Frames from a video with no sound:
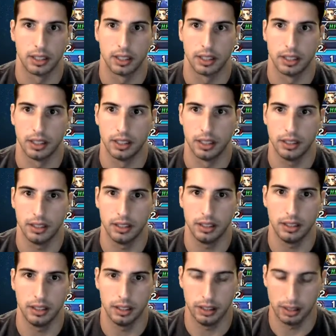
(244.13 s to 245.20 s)

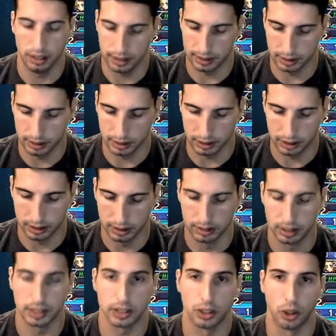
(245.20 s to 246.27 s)
Uh, let's see.
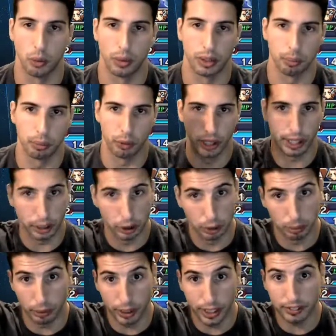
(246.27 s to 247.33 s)
Let's go with regular
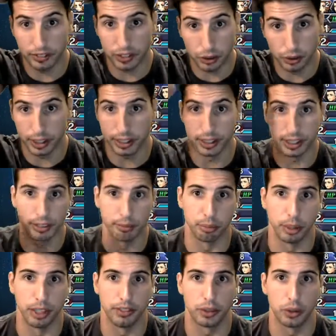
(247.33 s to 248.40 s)
Brave, so you can give
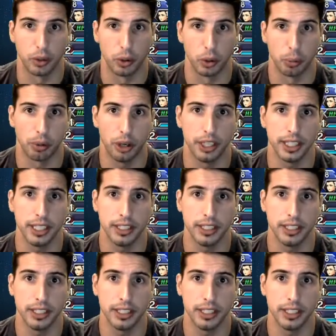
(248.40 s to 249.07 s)
Brave to the whole party.